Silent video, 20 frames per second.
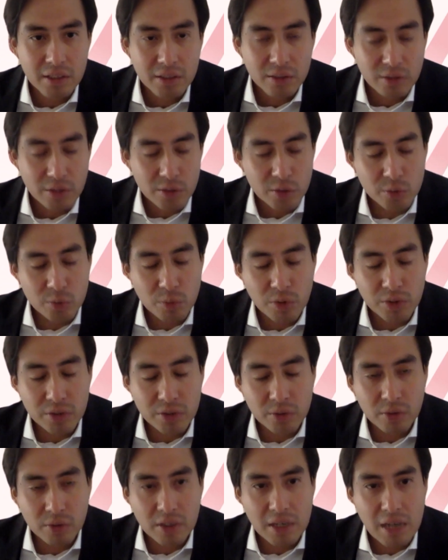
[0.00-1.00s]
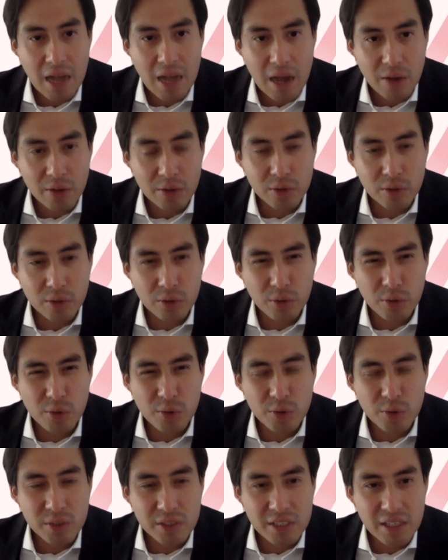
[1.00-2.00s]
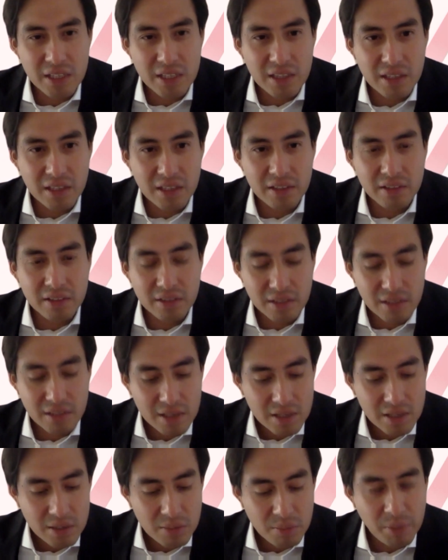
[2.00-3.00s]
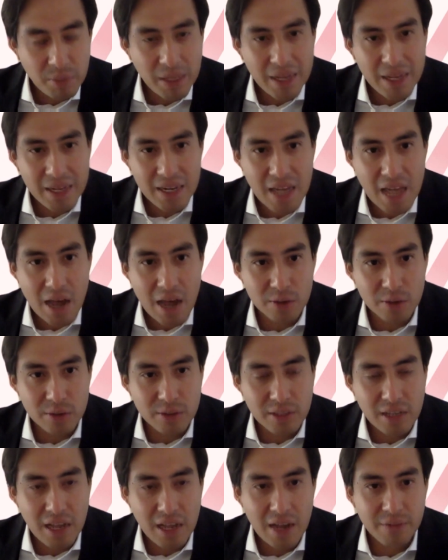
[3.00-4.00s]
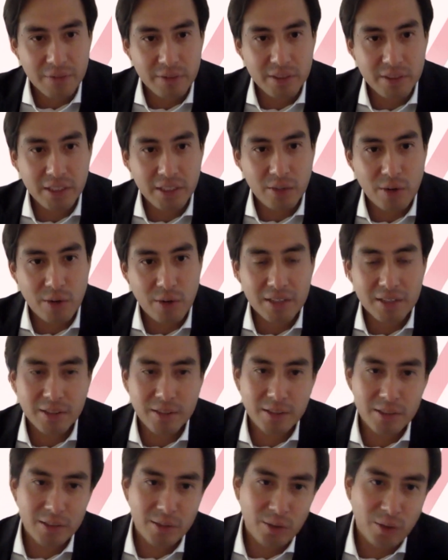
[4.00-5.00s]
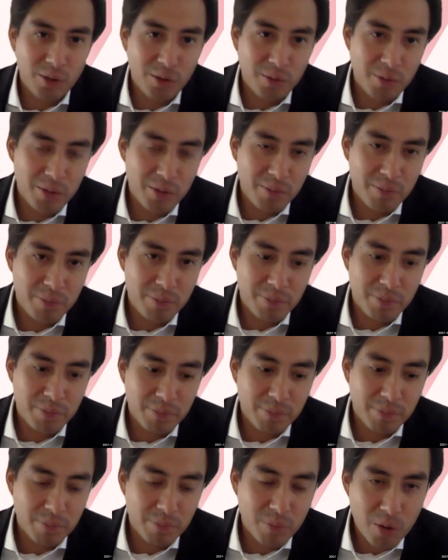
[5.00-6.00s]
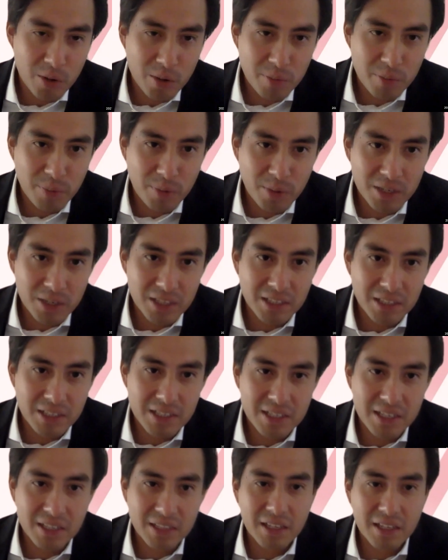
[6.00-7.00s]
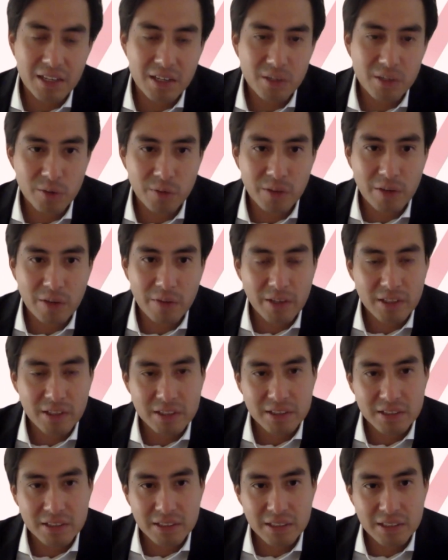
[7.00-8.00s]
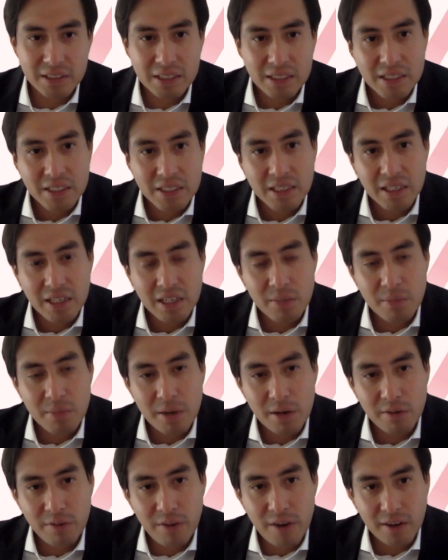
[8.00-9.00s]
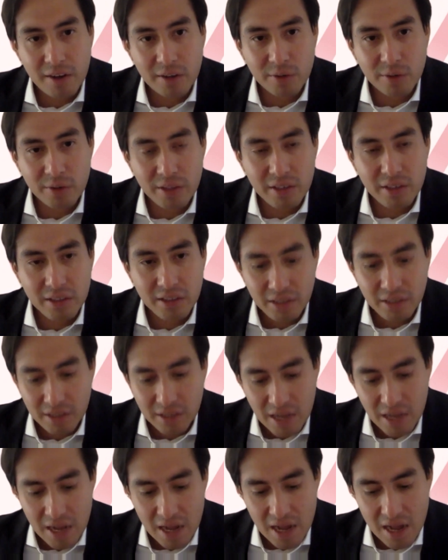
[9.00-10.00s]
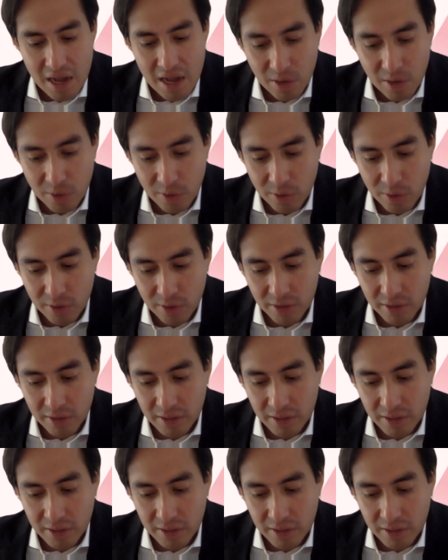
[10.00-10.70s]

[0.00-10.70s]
So just wonder, how do you see this playing out after the crisis? Is it going to be more important in the agenda, issue of diversity in manufacturing, or